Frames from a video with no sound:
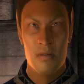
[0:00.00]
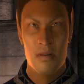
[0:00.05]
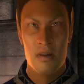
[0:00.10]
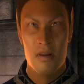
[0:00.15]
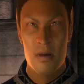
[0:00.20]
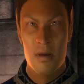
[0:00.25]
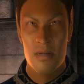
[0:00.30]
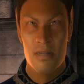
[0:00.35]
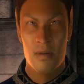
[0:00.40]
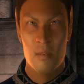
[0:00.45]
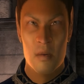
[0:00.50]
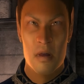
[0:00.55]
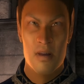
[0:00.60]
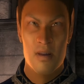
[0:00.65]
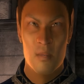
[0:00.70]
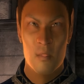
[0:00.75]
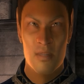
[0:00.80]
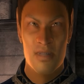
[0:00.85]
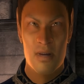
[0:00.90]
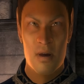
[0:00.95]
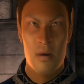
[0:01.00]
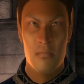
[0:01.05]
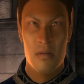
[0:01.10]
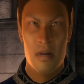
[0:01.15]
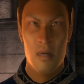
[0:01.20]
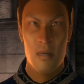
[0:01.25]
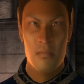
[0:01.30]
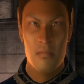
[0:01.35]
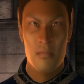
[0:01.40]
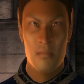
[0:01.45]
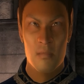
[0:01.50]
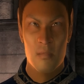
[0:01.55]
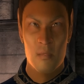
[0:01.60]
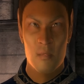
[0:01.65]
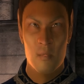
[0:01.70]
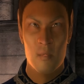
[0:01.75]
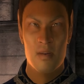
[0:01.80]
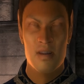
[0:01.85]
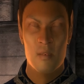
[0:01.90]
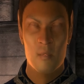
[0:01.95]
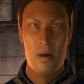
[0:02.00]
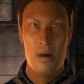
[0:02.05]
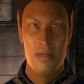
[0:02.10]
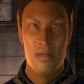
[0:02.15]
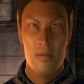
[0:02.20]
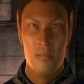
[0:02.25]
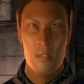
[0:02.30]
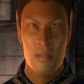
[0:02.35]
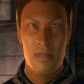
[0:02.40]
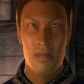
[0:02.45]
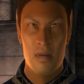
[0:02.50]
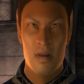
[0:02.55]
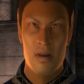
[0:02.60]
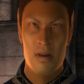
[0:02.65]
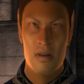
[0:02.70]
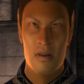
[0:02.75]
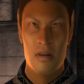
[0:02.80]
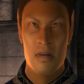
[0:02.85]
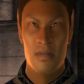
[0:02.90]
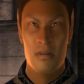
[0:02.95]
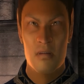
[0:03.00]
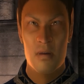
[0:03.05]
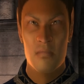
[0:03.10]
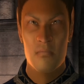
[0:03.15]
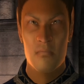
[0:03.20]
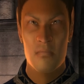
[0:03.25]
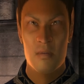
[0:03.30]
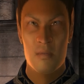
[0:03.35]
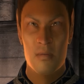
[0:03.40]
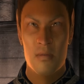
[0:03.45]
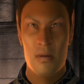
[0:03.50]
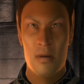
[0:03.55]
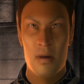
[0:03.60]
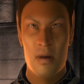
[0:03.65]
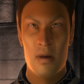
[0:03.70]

That's where you come in. We want you to slay this vampire,